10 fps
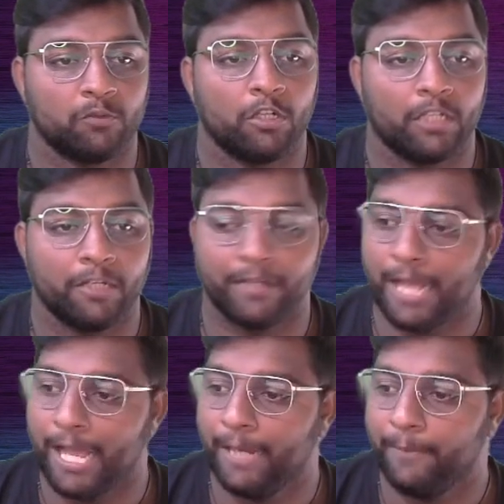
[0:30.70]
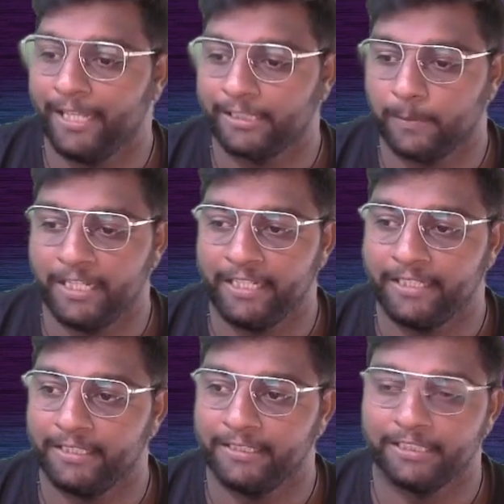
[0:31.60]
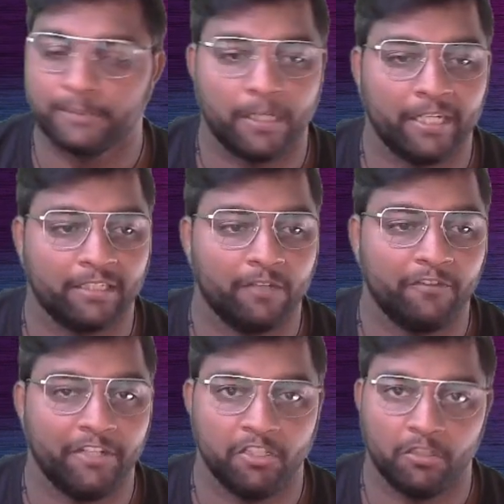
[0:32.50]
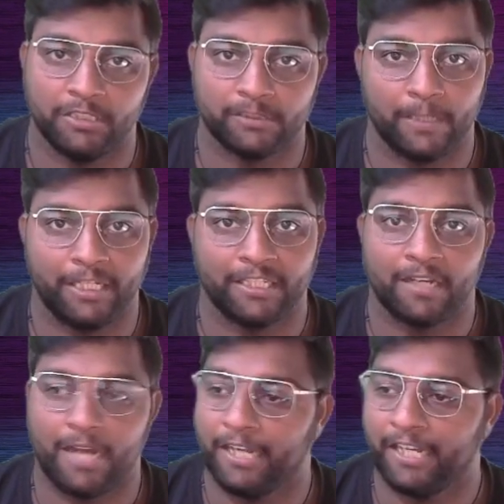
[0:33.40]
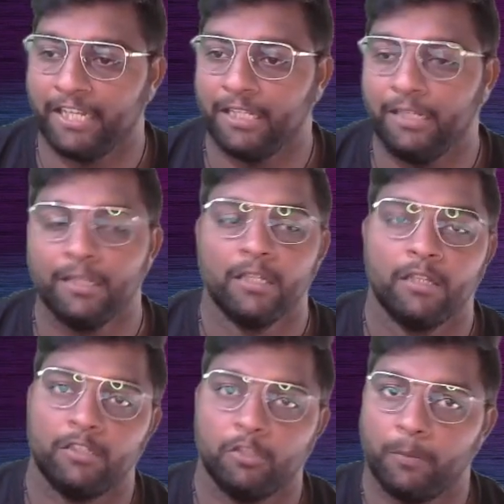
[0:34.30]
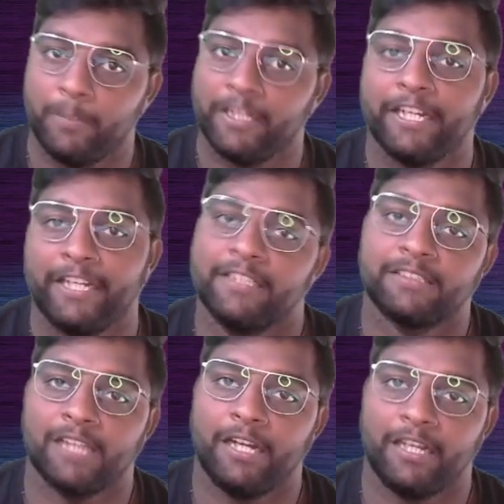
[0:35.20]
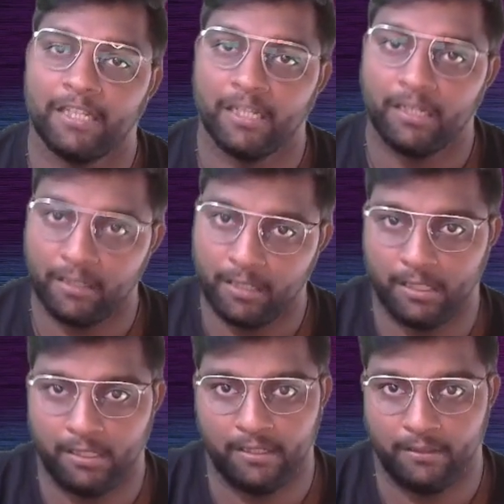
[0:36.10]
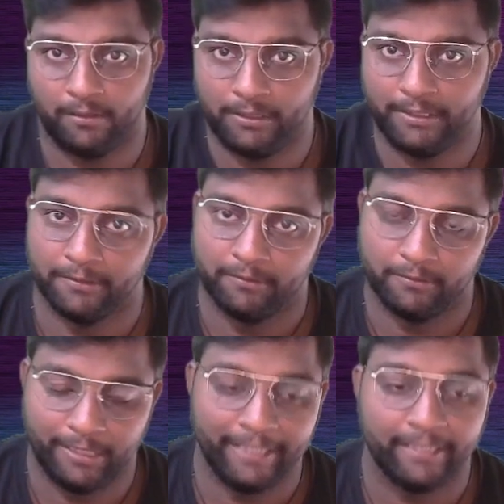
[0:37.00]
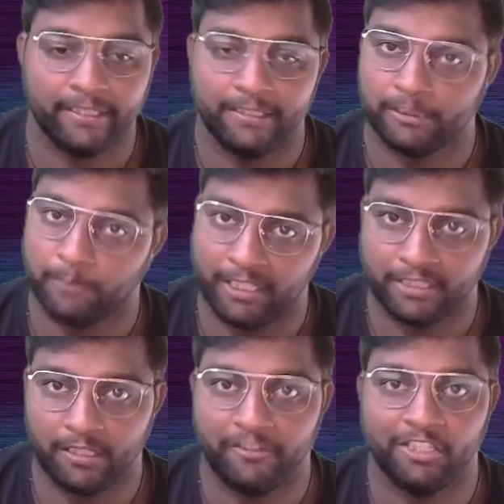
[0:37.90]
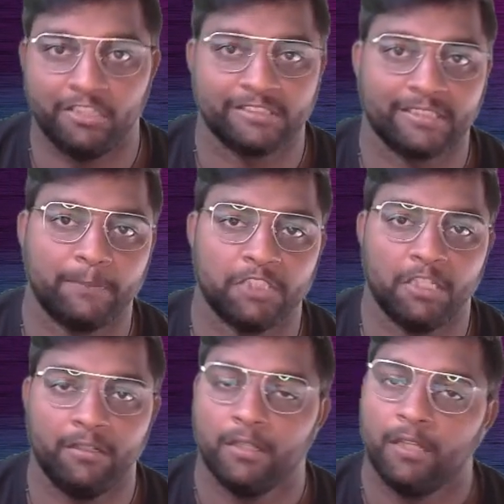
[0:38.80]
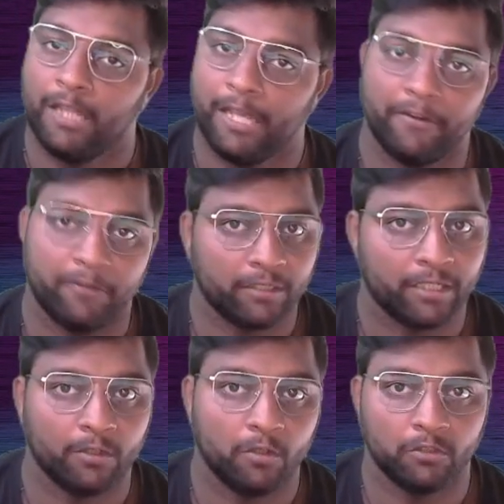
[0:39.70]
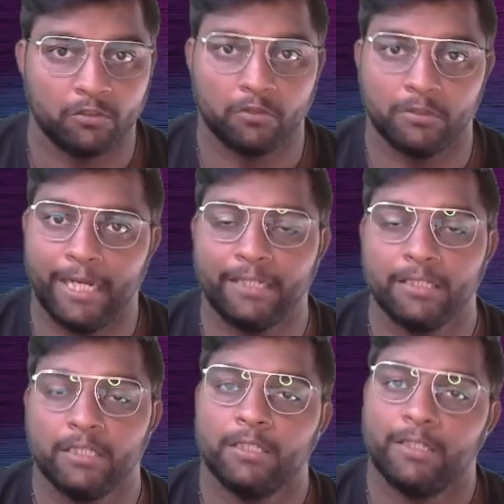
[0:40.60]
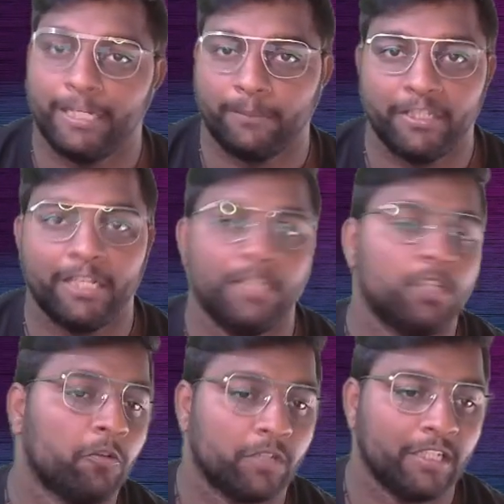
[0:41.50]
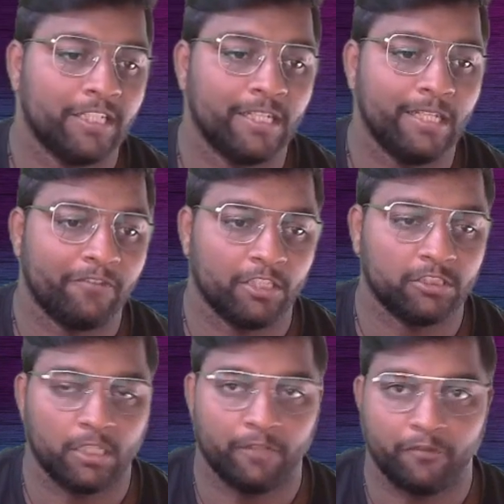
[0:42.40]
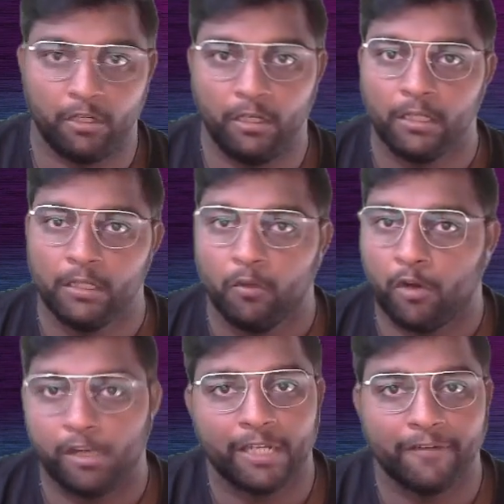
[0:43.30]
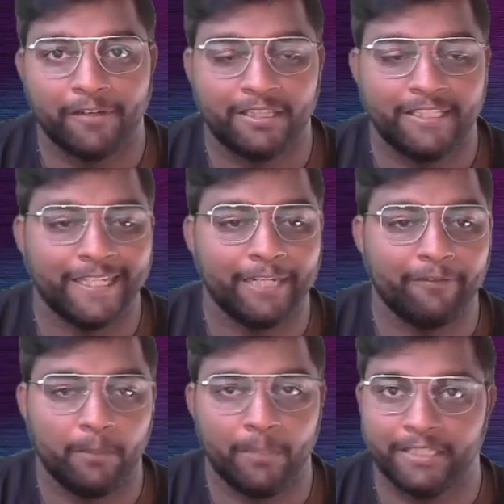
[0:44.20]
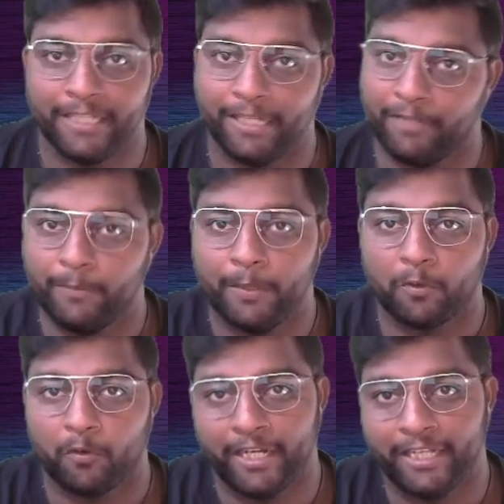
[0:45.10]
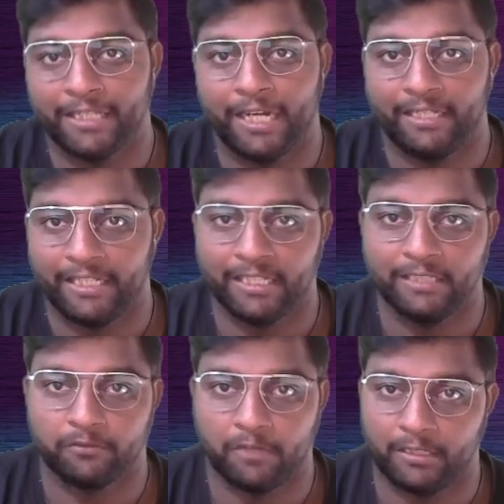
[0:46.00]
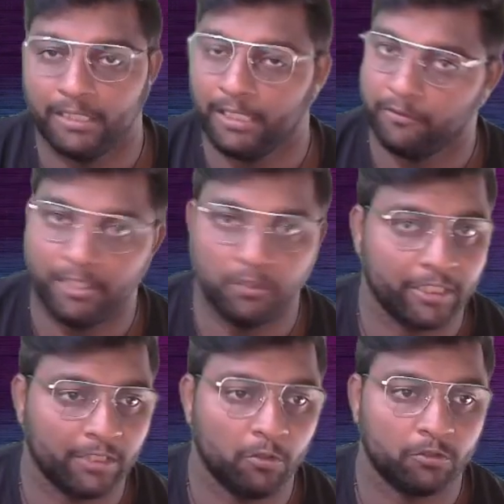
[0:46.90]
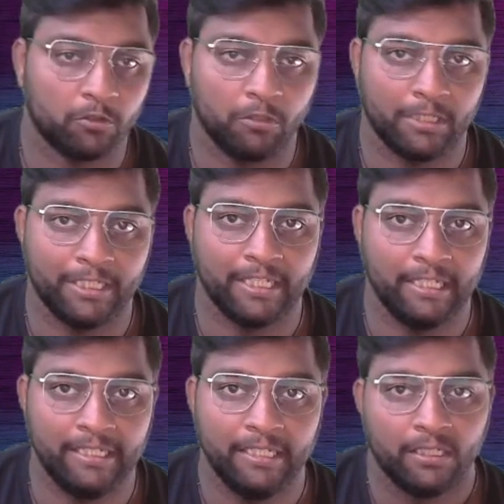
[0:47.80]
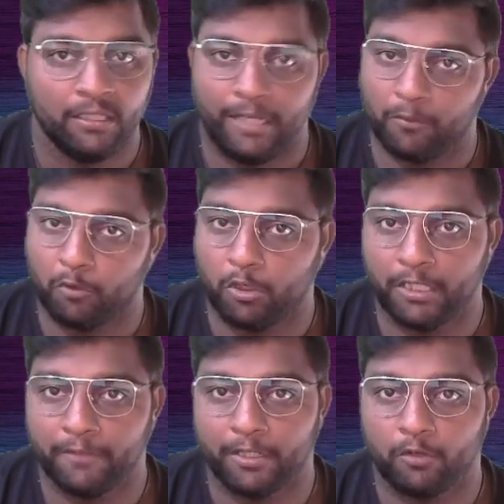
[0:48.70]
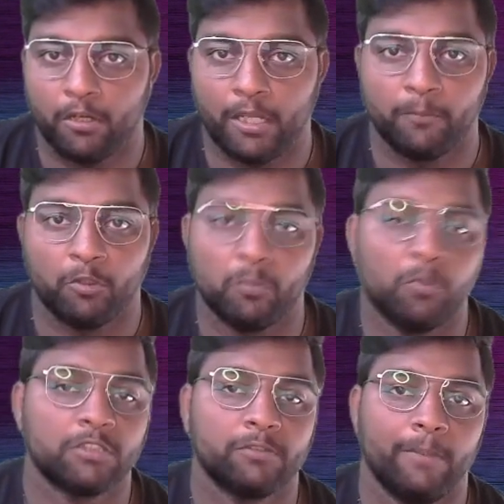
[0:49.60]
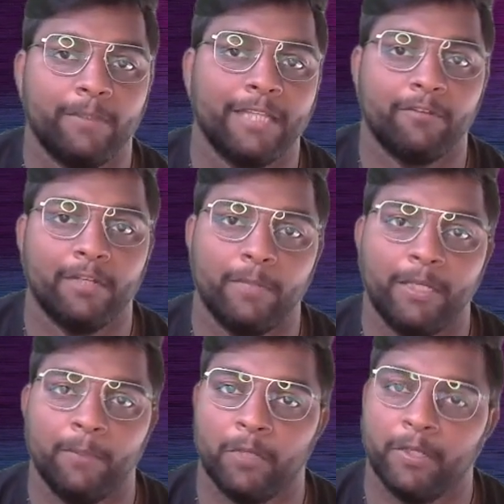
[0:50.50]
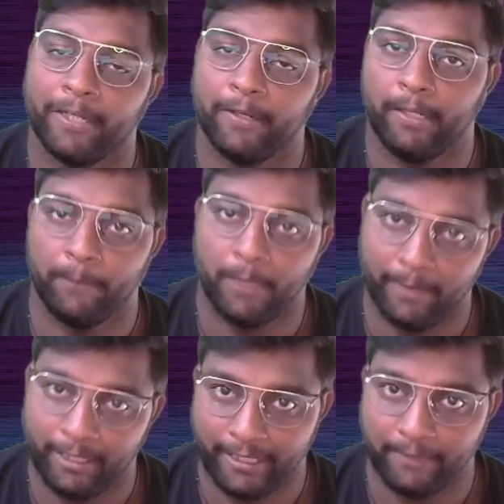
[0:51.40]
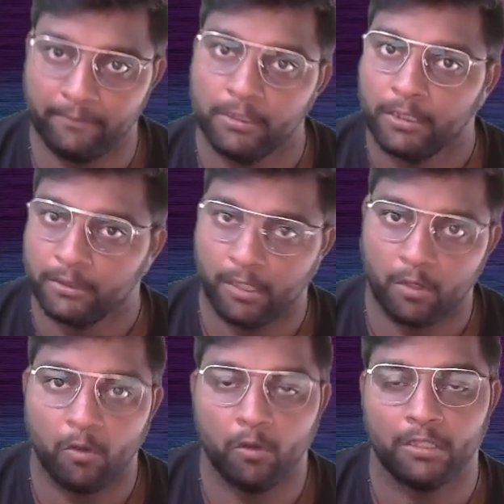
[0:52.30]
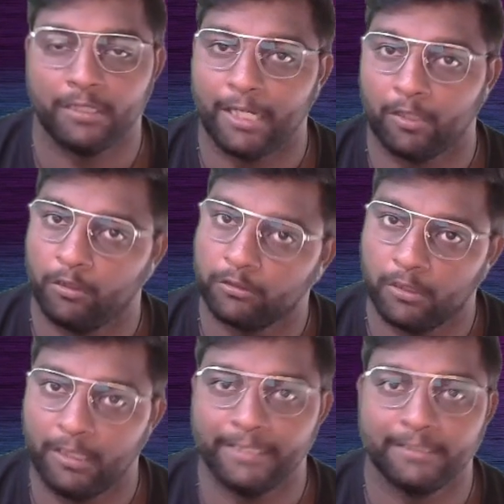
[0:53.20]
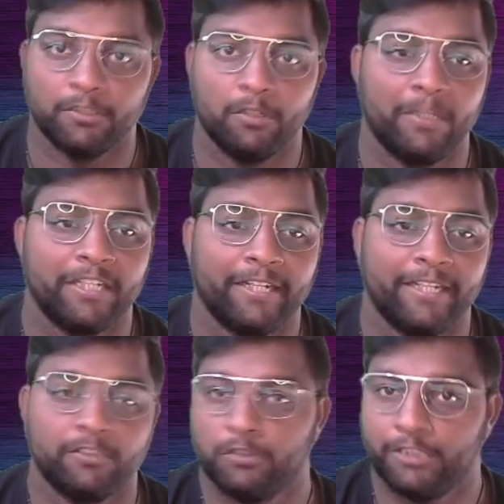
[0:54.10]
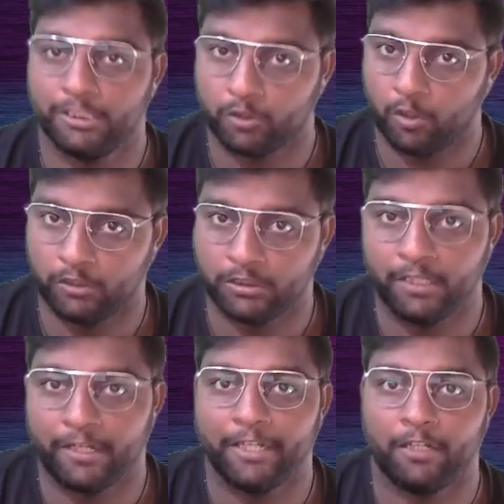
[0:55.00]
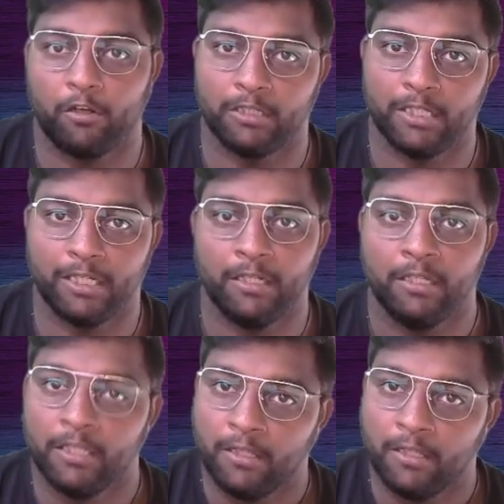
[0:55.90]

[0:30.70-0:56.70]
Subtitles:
whatever I'll be explaining in this particular video, this particular article, you will be getting this article link in this particular video description. Everyone can go through that. Let me tell you clearly, first of all, whatever theory will be there, we'll be providing the articles for that where you can go through clearly, and whatever collab notebooks will be there, we'll be implementing the code. That also links you will be getting. So just concentrate on the